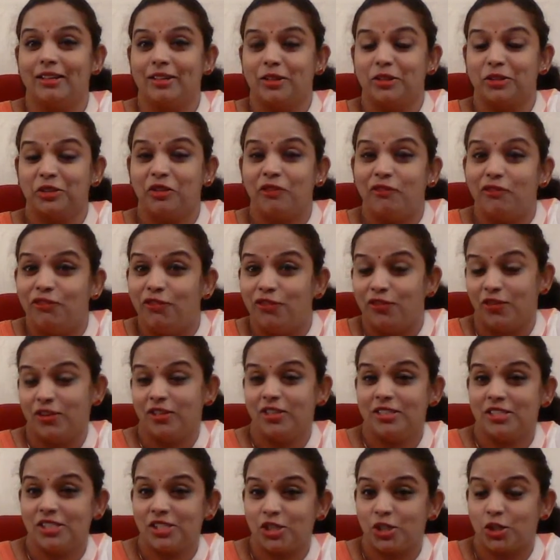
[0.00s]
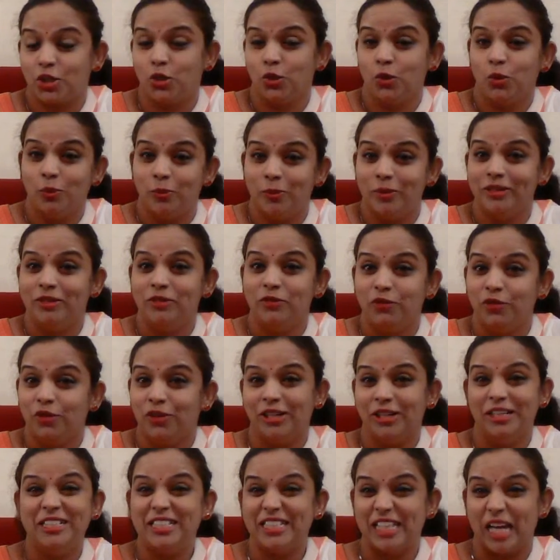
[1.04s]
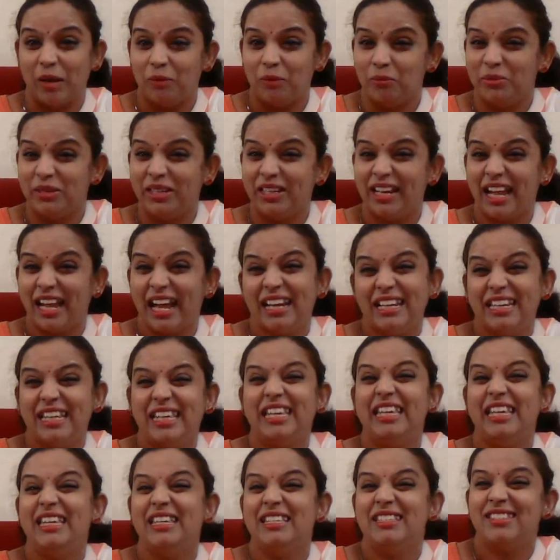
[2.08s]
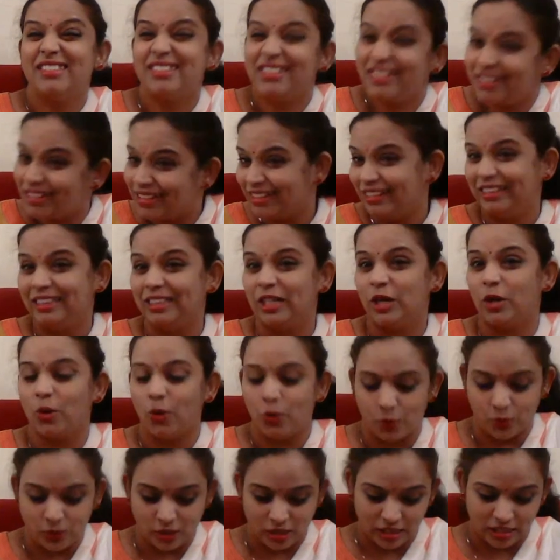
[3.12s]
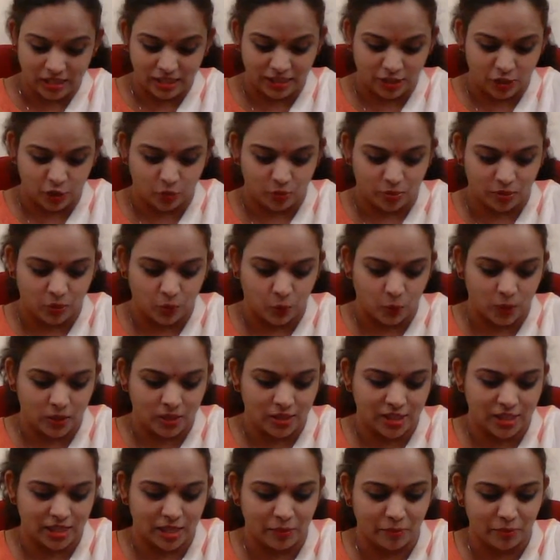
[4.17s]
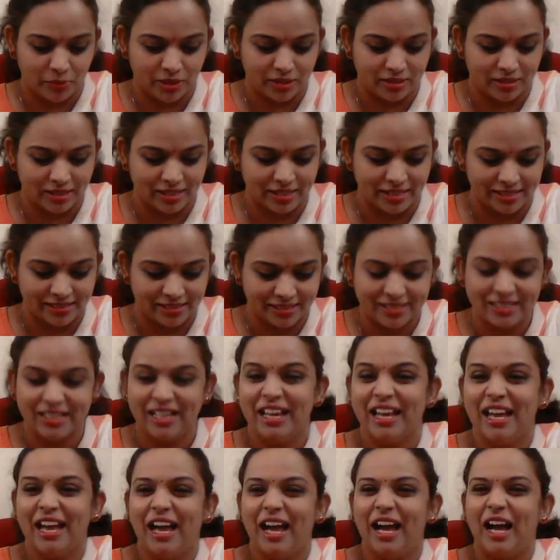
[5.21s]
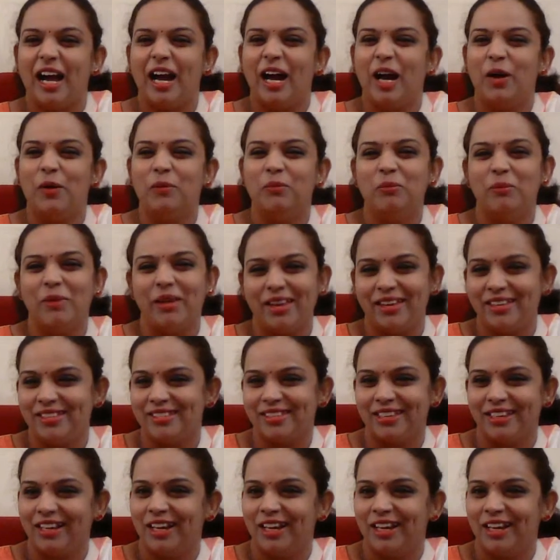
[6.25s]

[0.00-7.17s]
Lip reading: The first Cuban world champion, and he is still the only Cuban world champion, guys. Amazing.